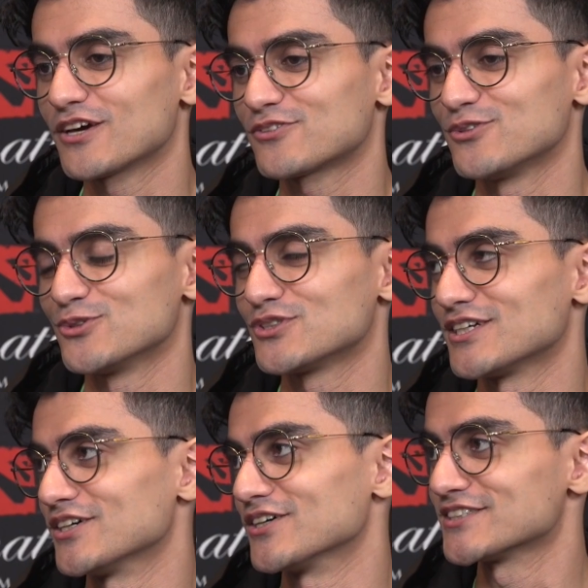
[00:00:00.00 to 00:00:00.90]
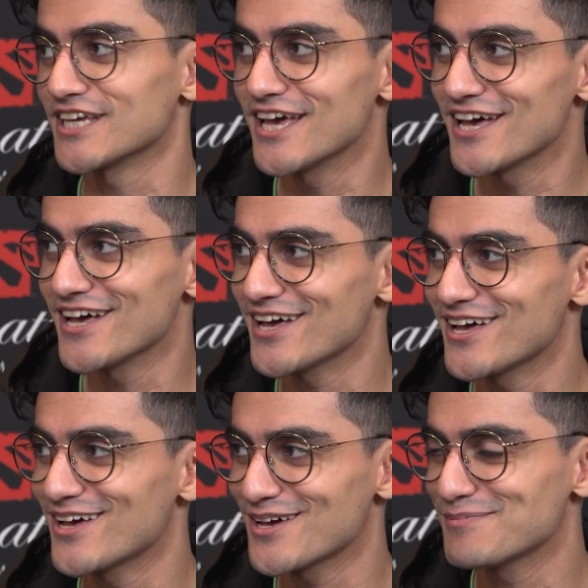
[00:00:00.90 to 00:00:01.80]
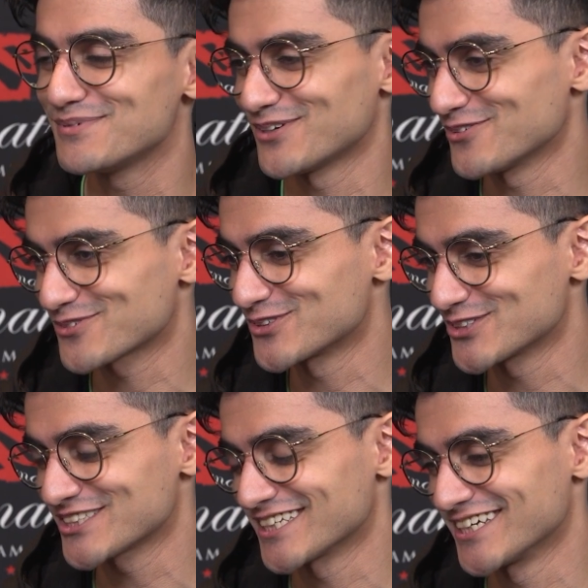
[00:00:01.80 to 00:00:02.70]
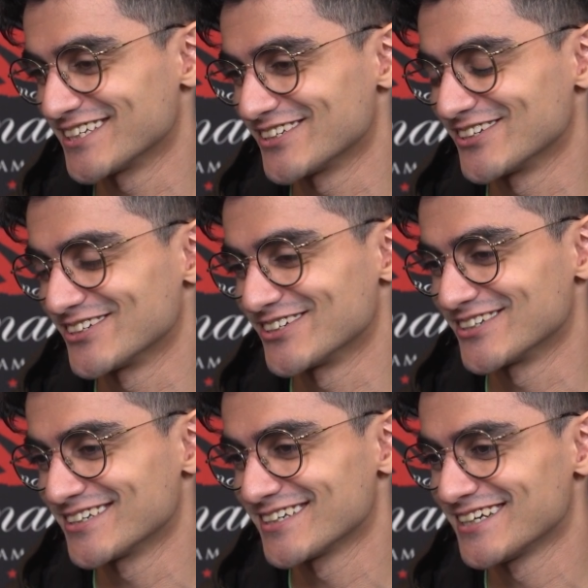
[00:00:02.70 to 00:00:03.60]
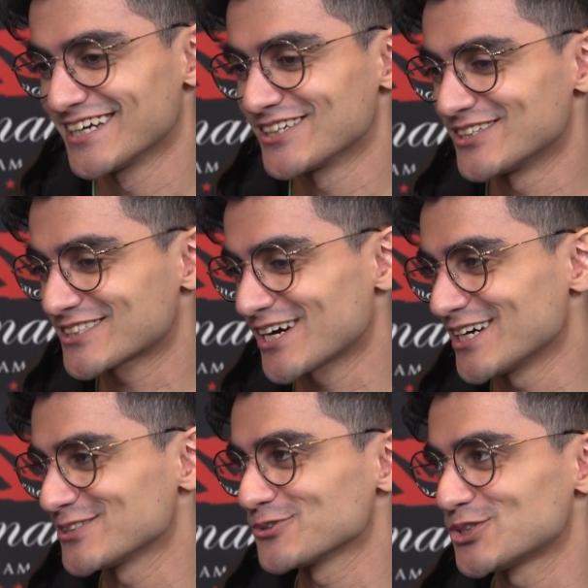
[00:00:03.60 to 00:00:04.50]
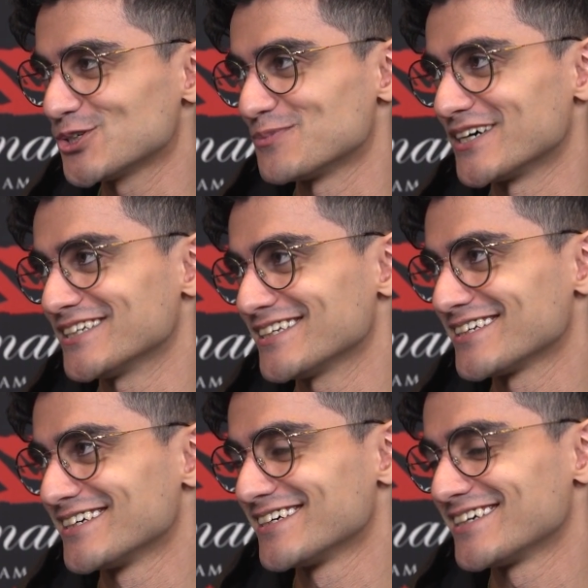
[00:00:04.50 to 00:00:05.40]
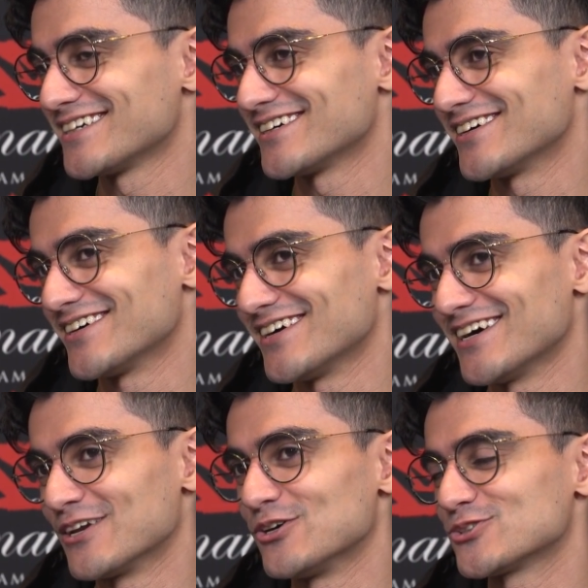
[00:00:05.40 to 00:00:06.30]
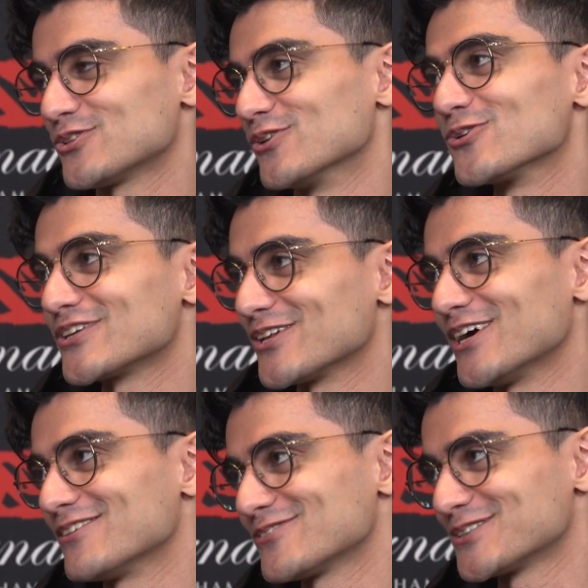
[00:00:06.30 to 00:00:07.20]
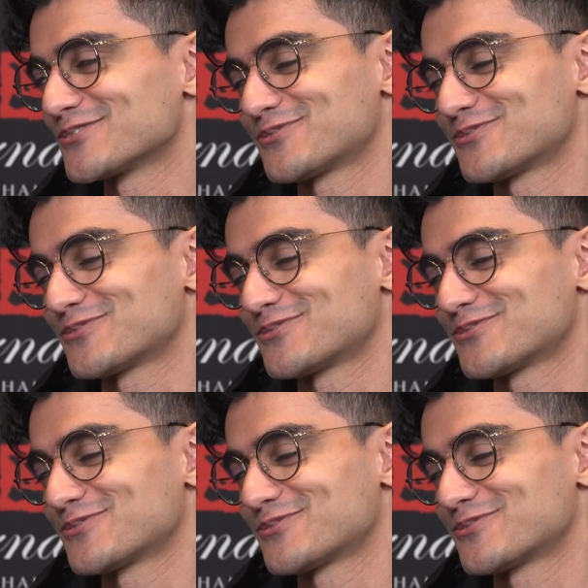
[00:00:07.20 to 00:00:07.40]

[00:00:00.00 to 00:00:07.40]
like to use the Seb, of course, and the Sky has no chill, man. And also the no tail laugh is